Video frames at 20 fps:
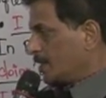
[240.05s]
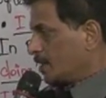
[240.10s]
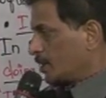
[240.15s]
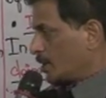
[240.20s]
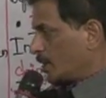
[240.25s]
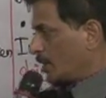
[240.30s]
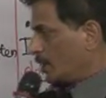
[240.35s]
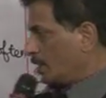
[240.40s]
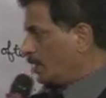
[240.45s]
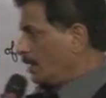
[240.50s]

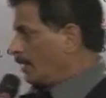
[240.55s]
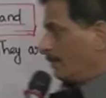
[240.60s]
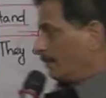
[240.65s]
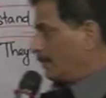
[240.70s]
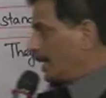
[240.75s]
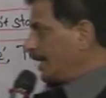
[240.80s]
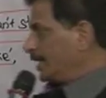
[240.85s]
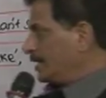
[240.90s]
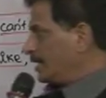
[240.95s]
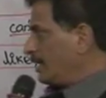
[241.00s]
So,
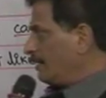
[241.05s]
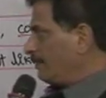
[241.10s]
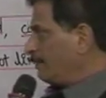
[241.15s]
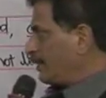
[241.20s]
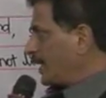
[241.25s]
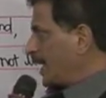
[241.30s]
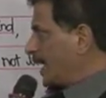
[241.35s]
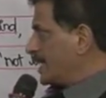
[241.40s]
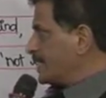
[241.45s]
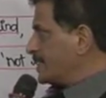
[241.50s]
my dear
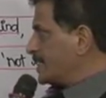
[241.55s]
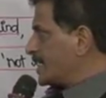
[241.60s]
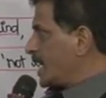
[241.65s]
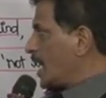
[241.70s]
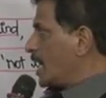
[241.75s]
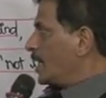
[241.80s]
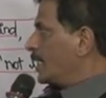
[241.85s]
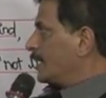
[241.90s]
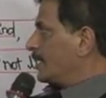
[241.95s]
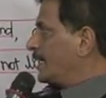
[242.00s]
friends,
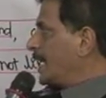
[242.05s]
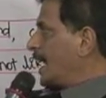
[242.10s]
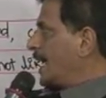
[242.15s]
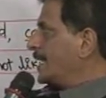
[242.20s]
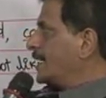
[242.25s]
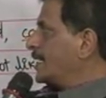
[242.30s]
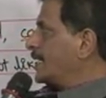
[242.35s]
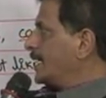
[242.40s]
like,